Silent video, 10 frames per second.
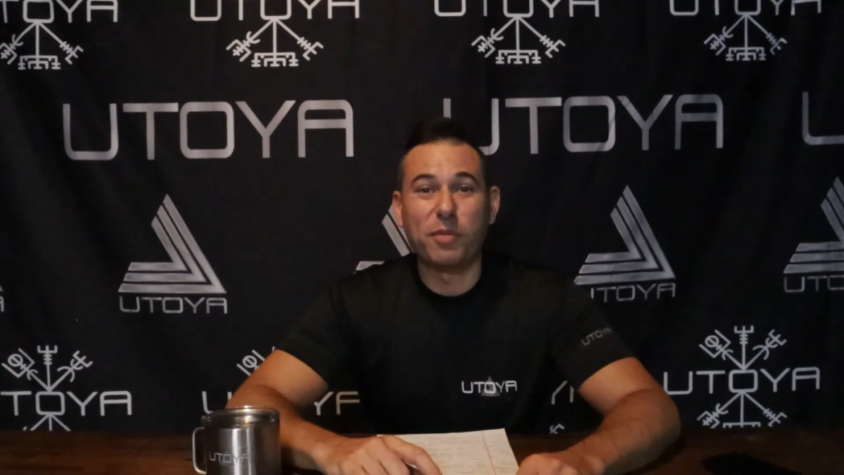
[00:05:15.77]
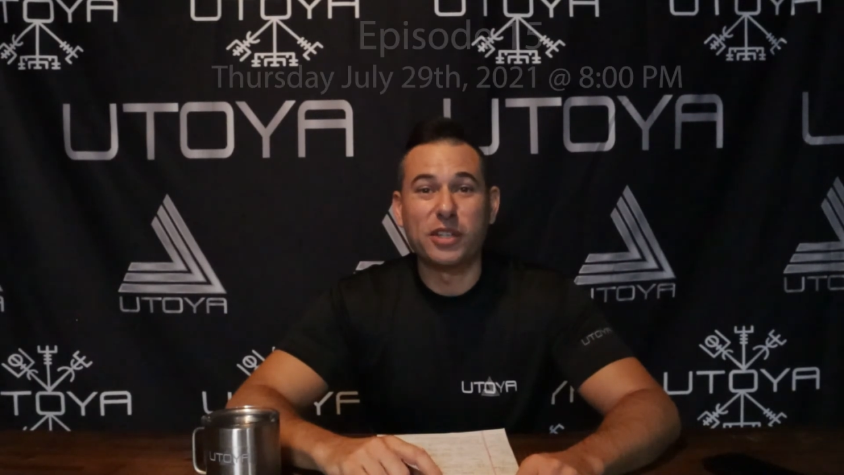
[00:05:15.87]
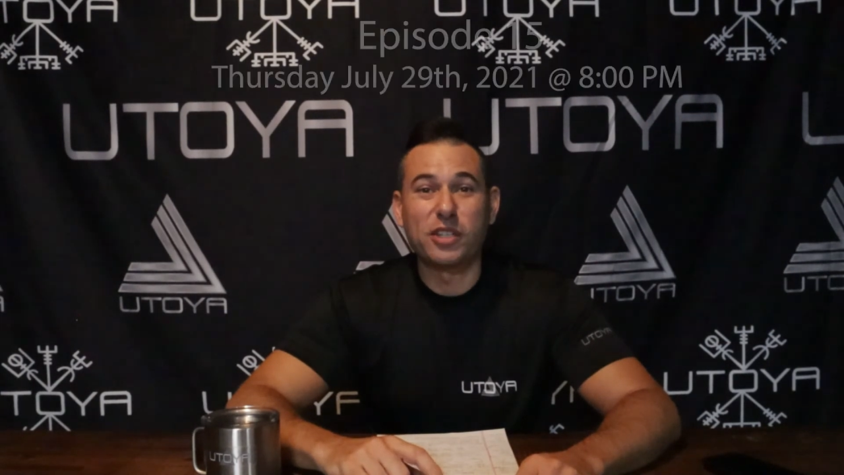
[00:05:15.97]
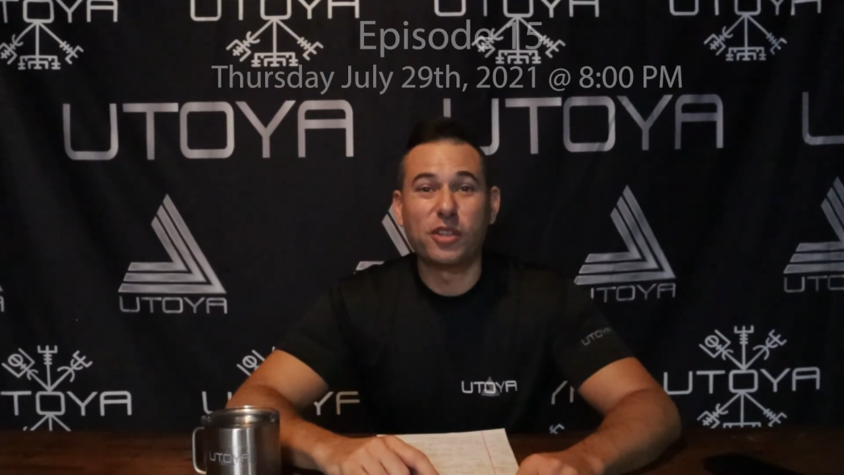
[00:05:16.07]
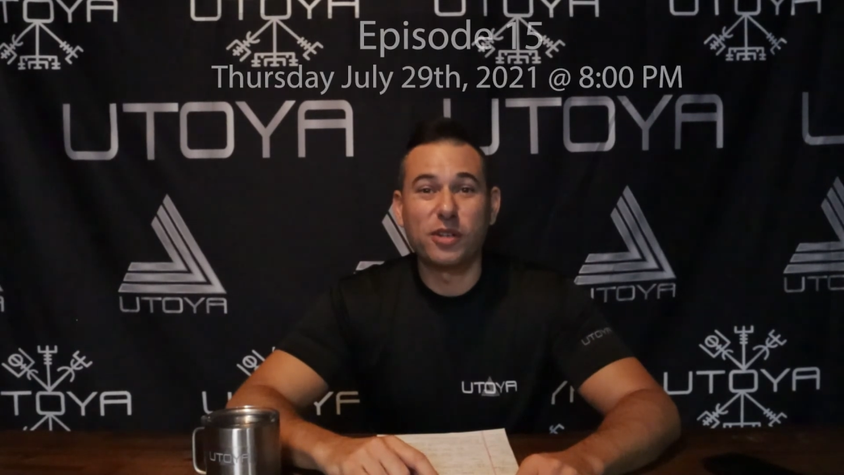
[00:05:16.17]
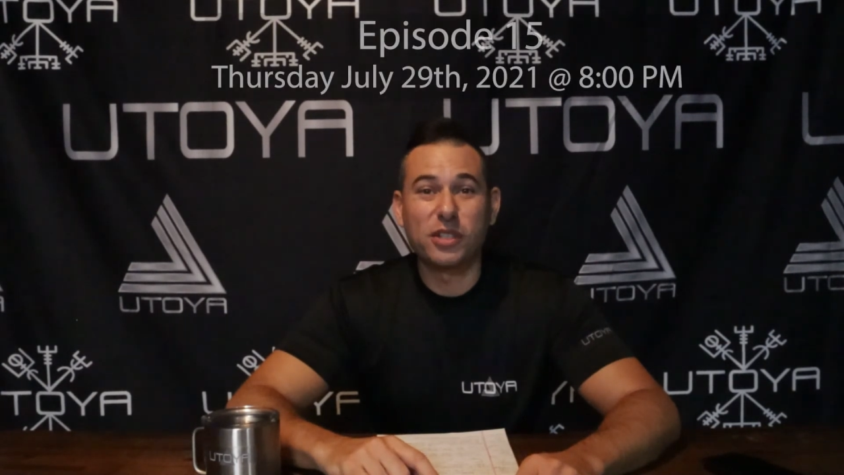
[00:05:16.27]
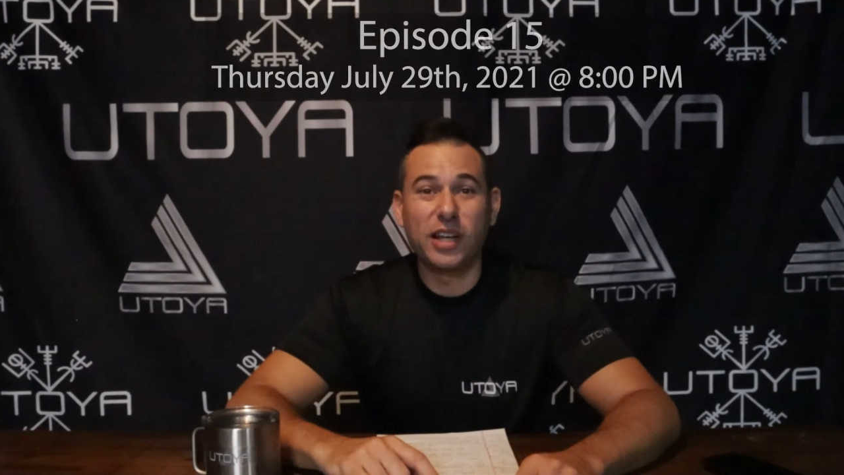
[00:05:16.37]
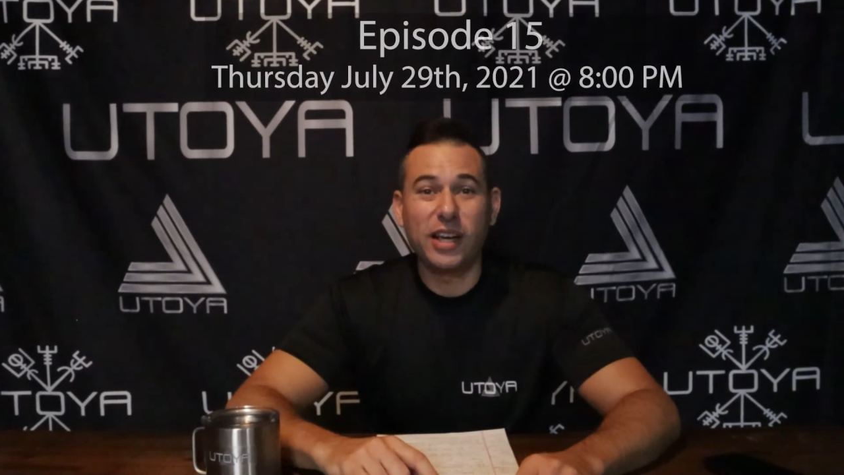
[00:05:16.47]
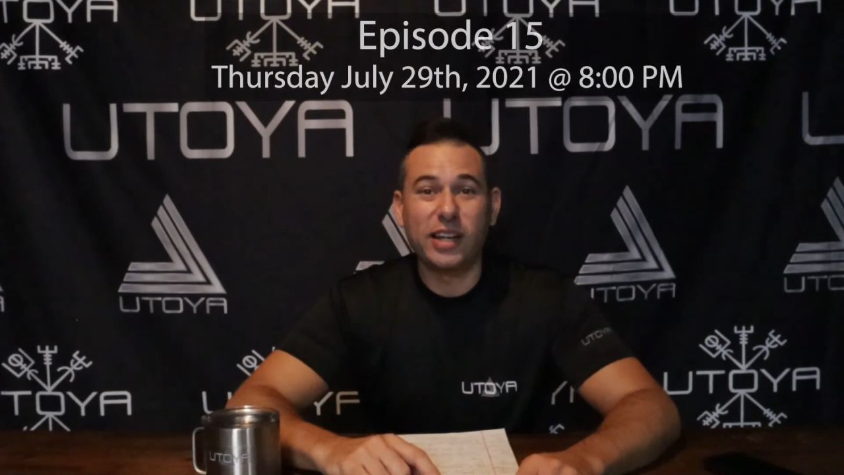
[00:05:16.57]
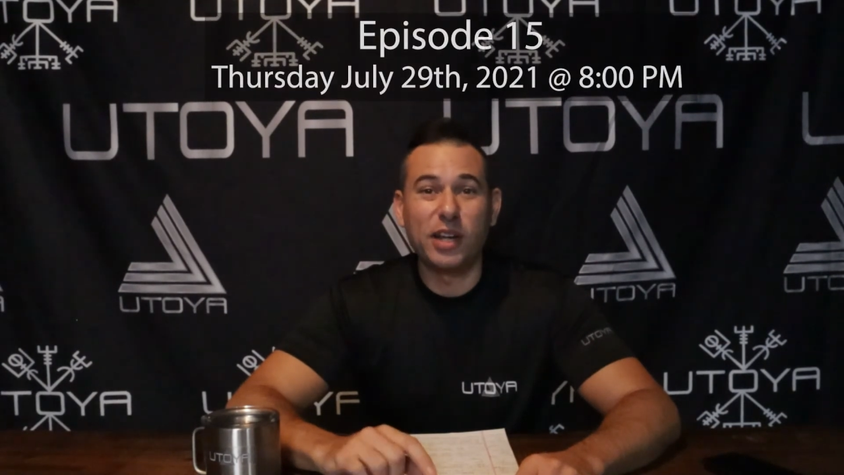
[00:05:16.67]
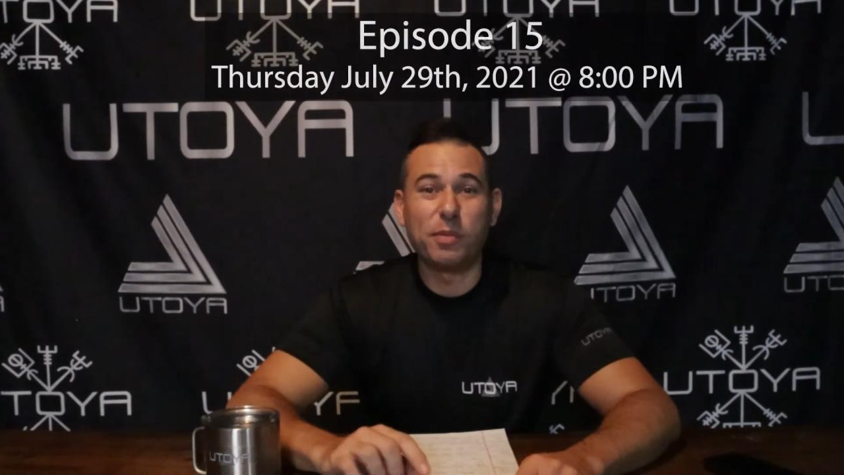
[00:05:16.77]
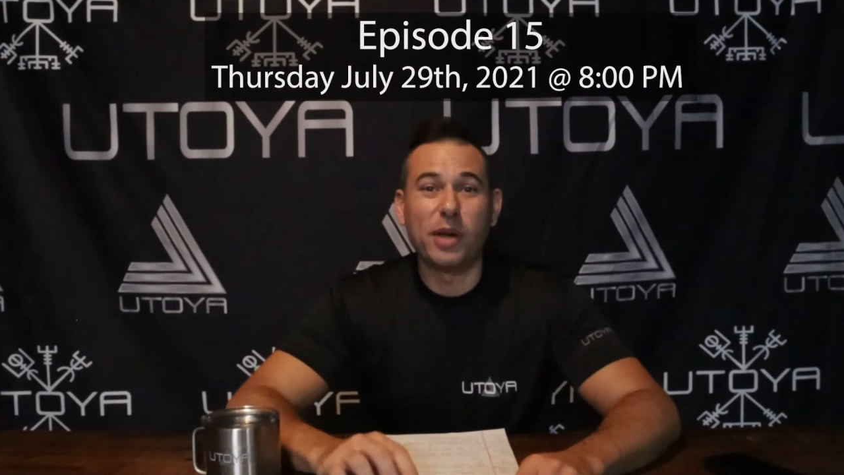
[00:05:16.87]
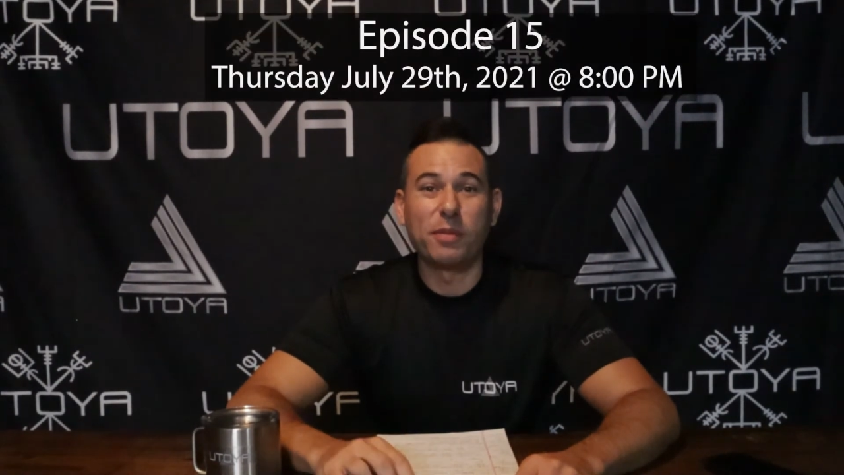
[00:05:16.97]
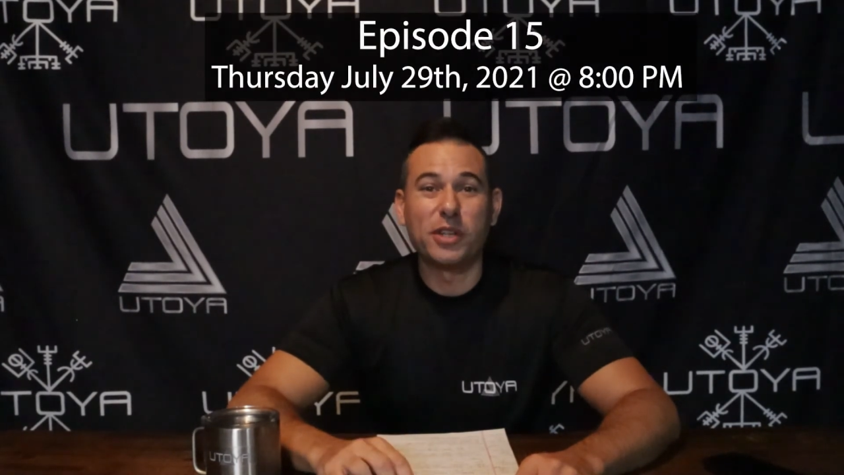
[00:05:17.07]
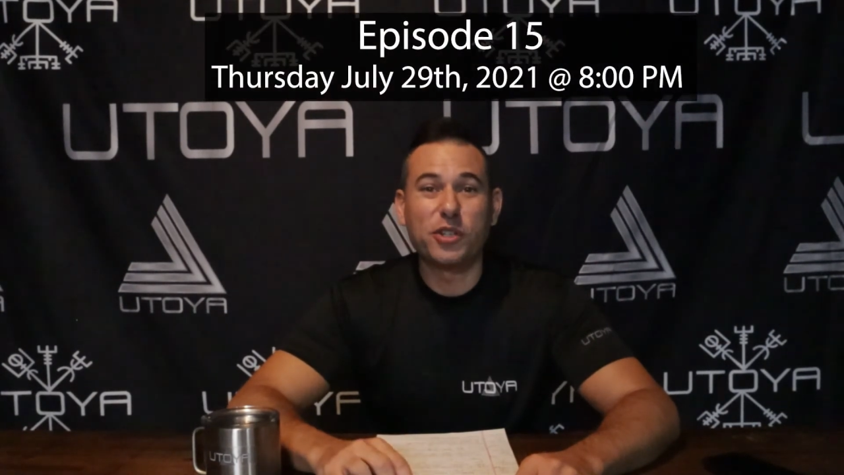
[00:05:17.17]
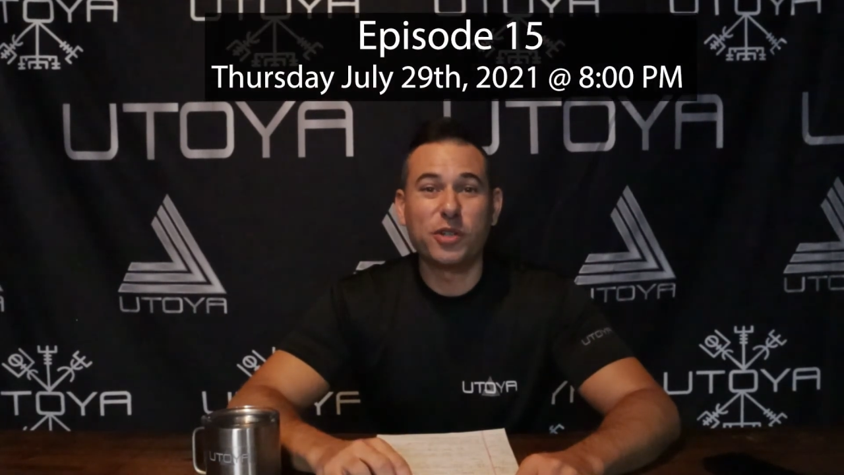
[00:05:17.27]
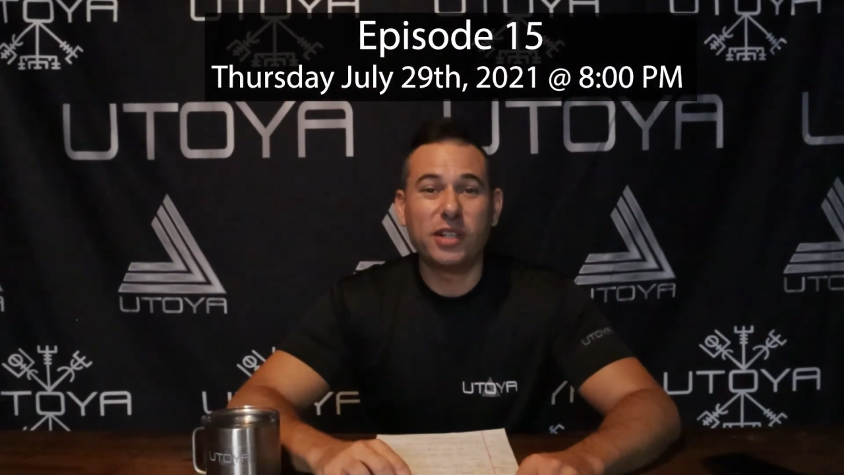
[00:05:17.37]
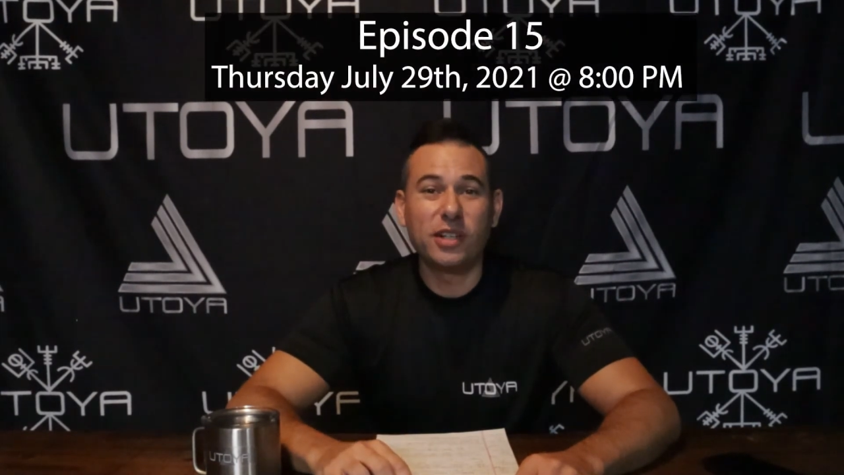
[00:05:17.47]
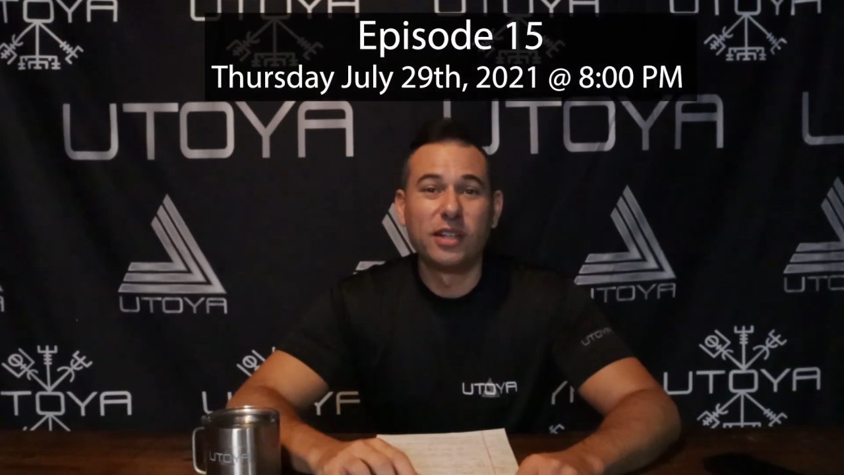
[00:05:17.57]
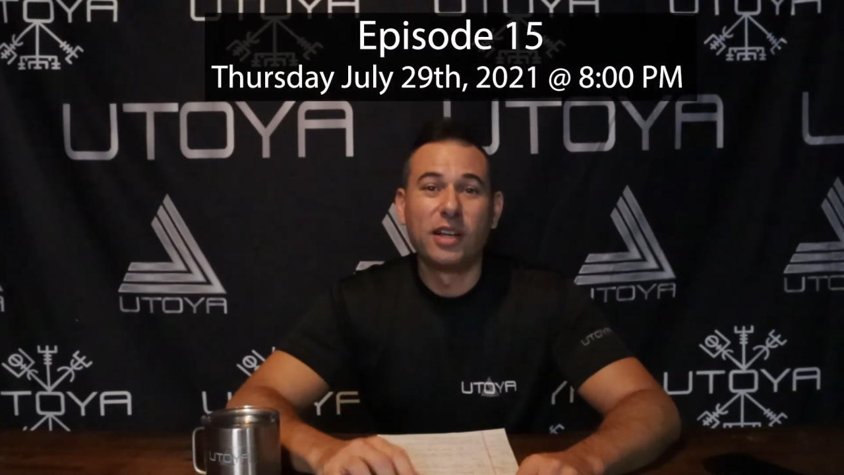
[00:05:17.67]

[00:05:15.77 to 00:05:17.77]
this Thursday at 8 p.m. Eastern.